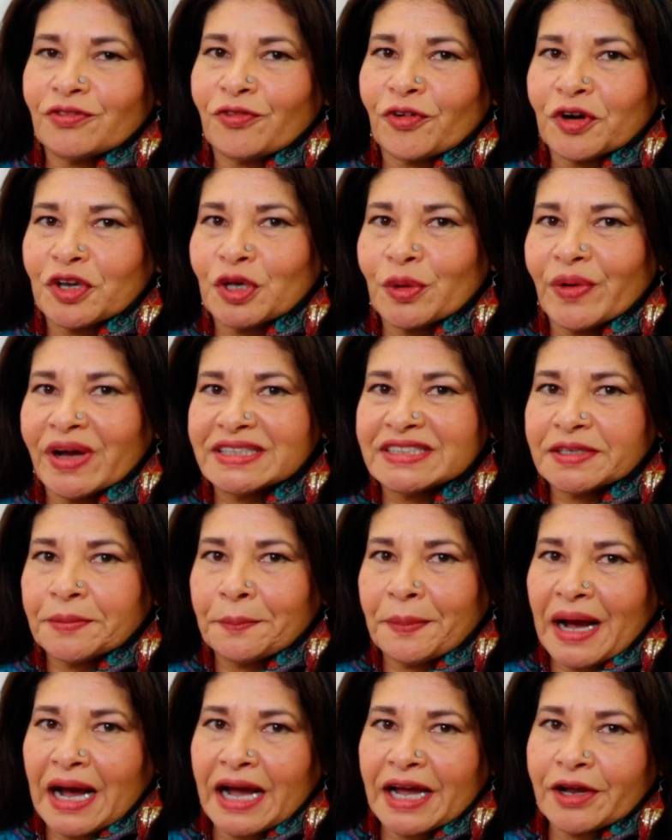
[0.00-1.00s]
for you as a
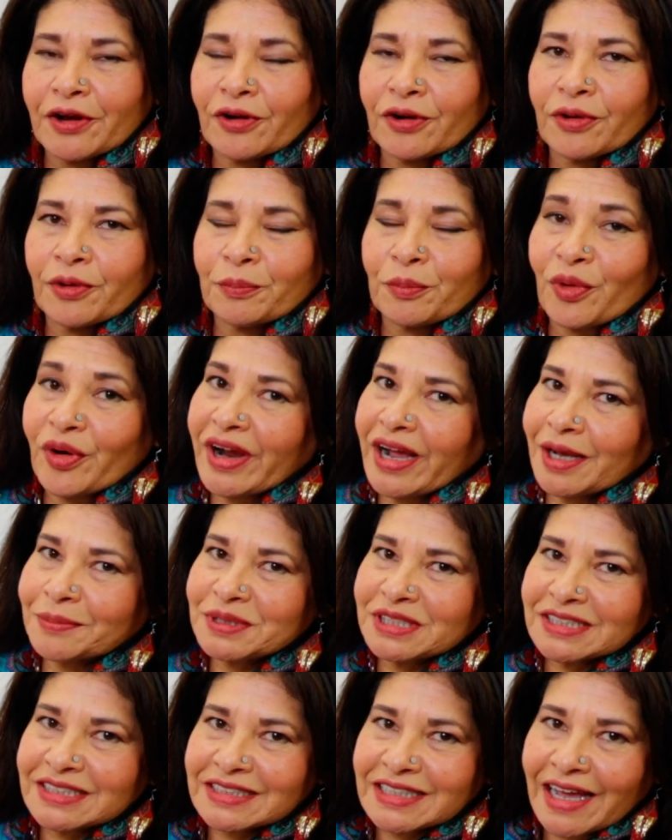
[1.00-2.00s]
buyer,
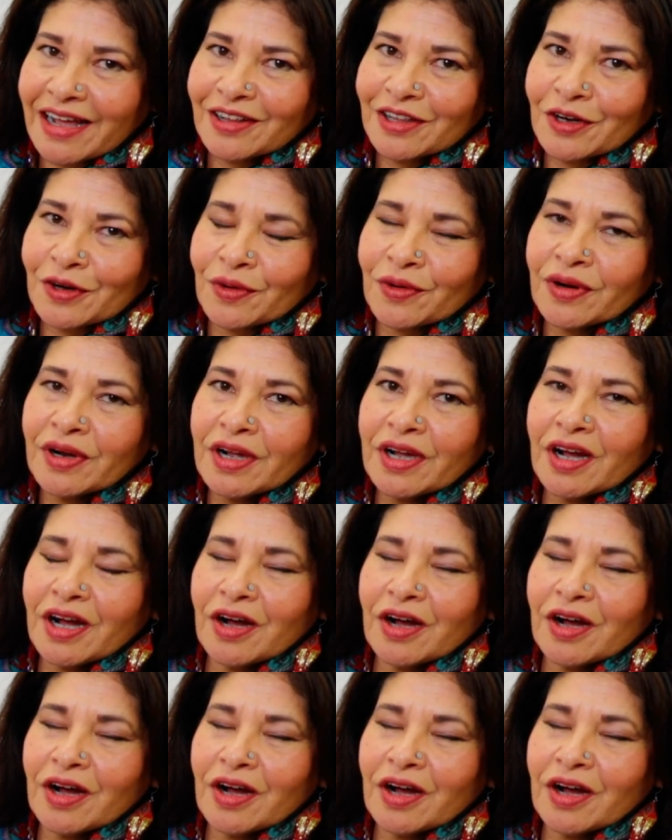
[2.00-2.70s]
perhaps a seller,